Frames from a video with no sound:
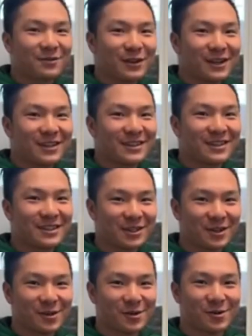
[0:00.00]
friends,
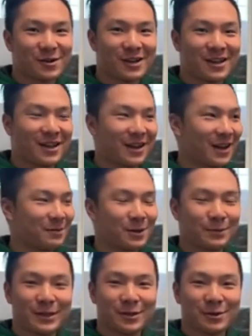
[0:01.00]
so I'm going
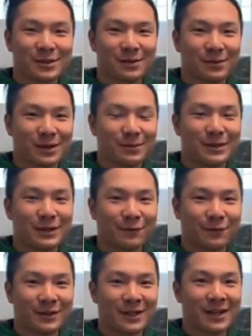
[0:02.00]
to be doing something a bit
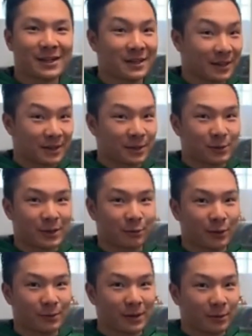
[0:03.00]
different today. This is week
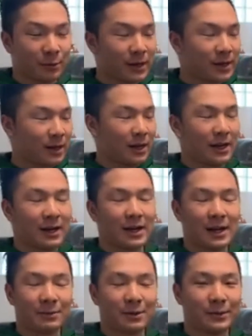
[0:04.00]
3 by the way.
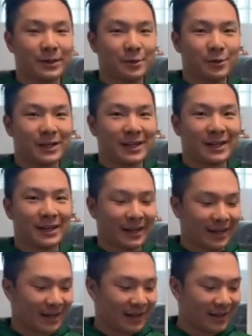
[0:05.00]
I'm going to be doing
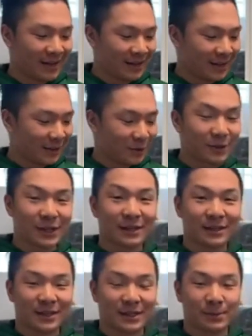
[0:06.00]
a little
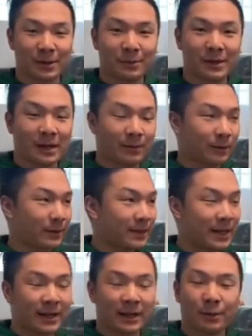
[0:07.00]
science experiment. I'm going to be
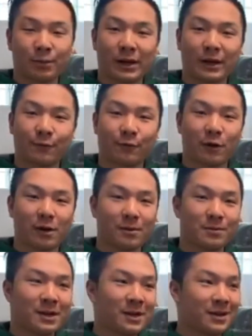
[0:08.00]
taking a break from
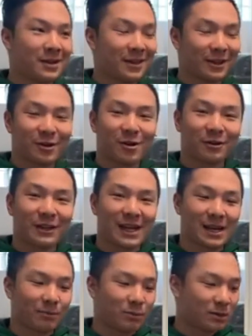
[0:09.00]
the card
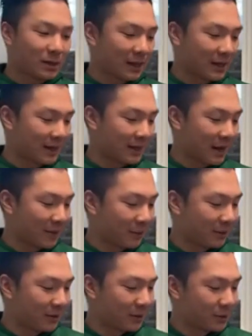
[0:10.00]
games and I'm going
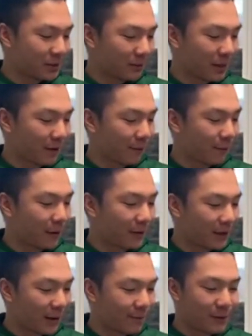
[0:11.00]
to do something fun
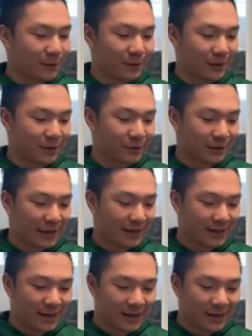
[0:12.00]
that I found on the internet,